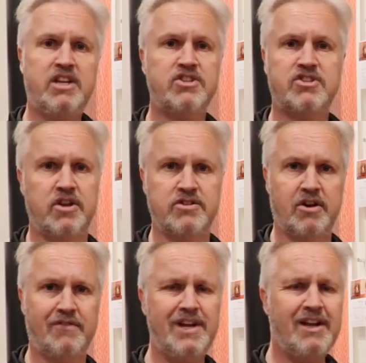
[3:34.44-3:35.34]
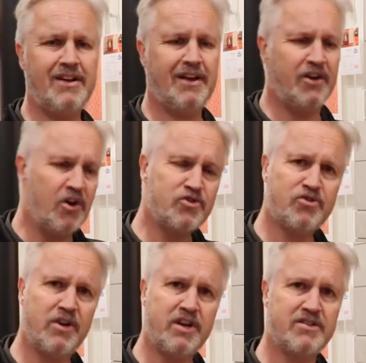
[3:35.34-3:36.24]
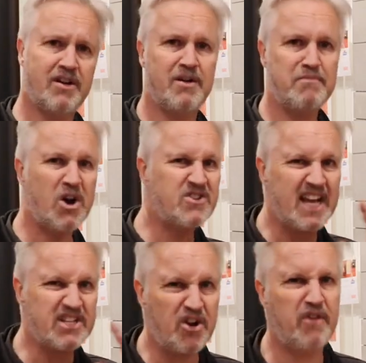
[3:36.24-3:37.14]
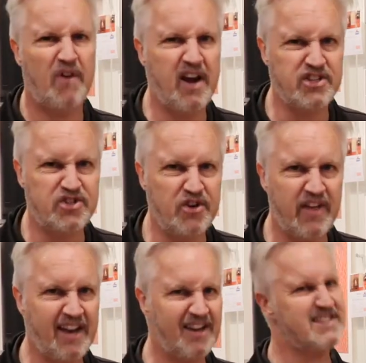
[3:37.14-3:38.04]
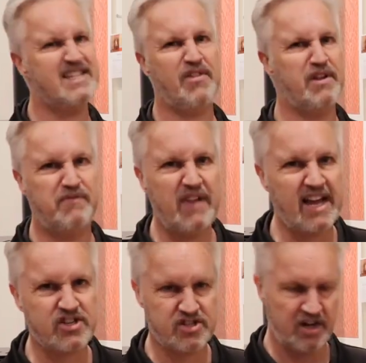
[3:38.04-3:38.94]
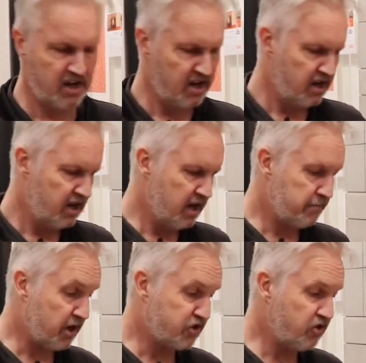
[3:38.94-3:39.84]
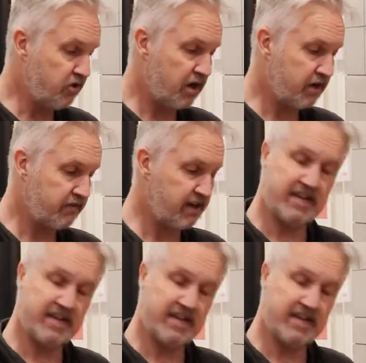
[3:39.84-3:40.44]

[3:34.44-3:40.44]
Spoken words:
it just turns off. Now, in all truth, most gas log fires do that. It's nothing flash. But I do like that